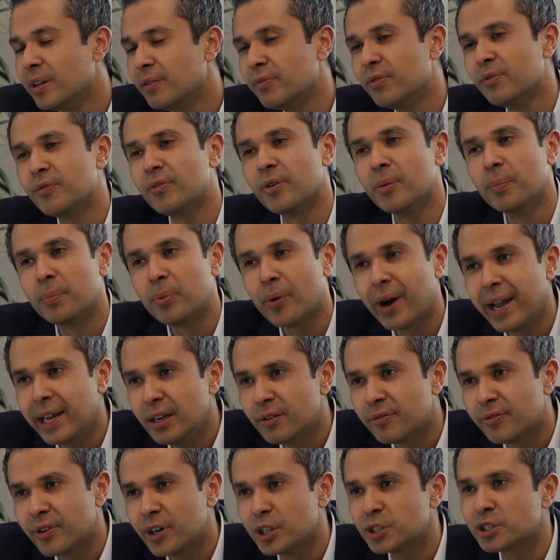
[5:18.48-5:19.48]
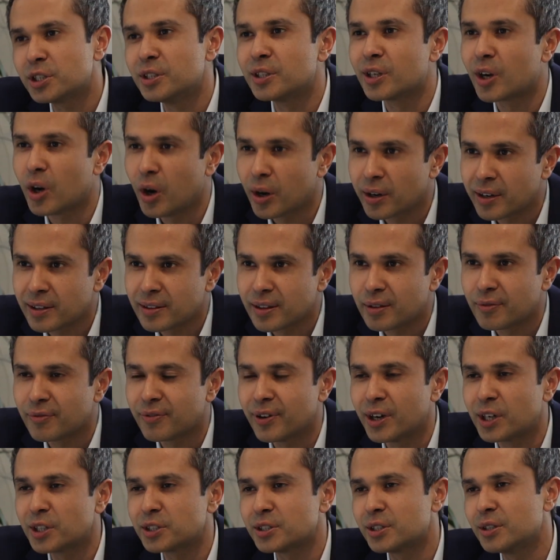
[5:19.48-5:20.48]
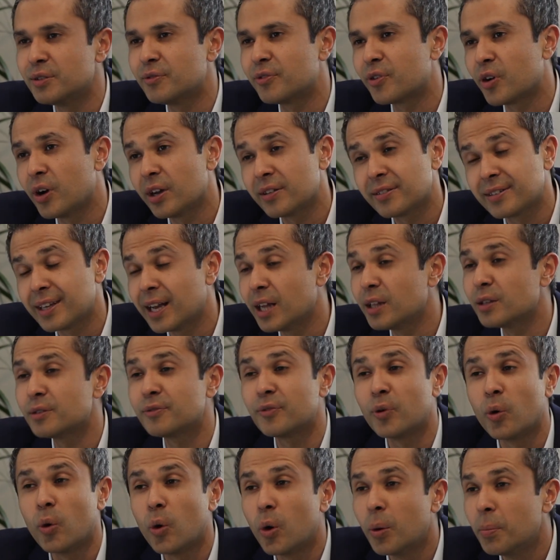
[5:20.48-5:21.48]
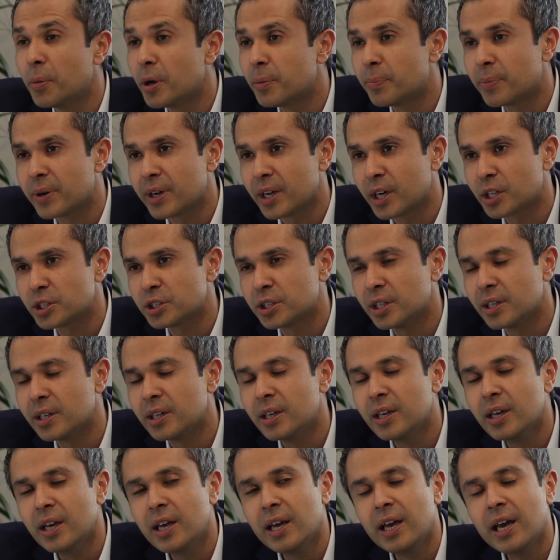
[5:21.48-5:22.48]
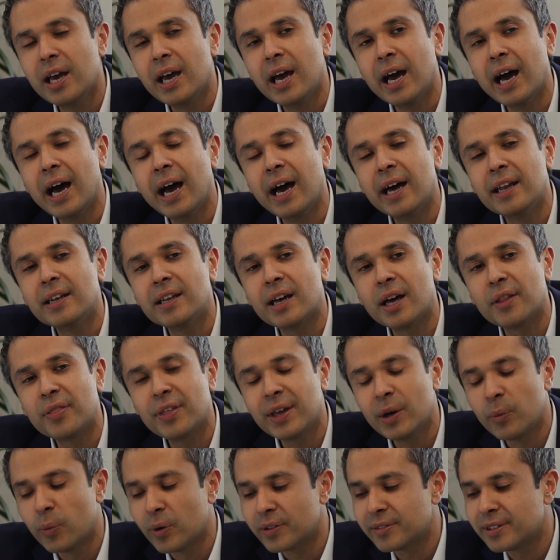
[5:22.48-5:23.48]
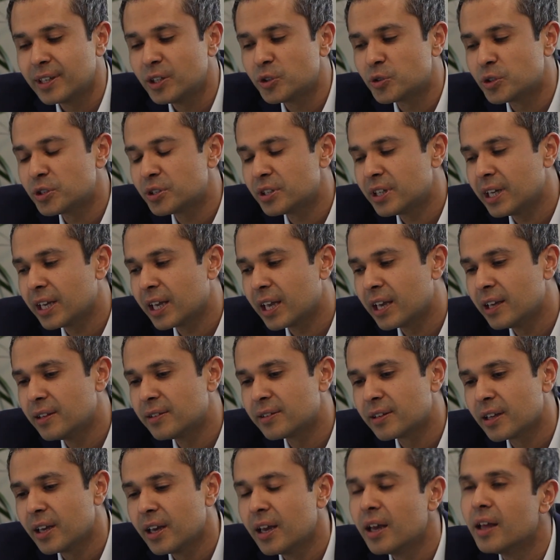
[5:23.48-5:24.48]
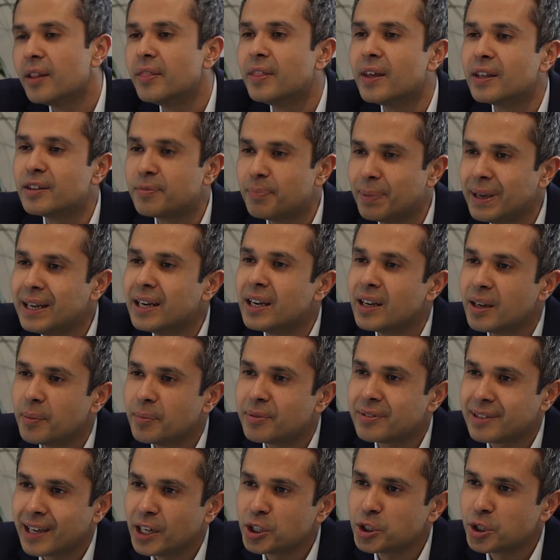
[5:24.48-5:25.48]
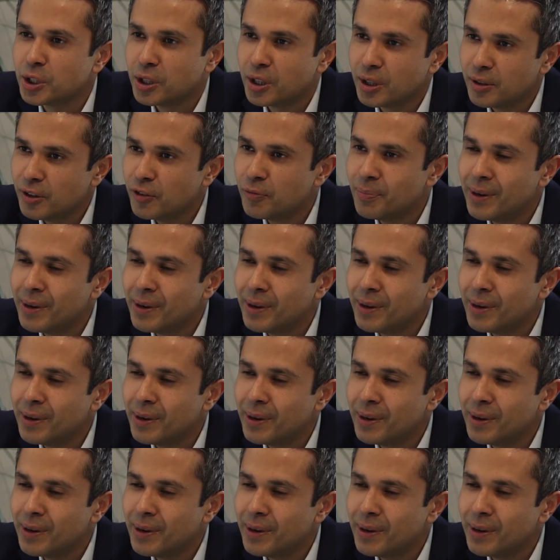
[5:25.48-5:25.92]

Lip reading: even for brain function, cognitive function, for our cells, for hormone production. And I think what's interesting is there's been an obsession, and you've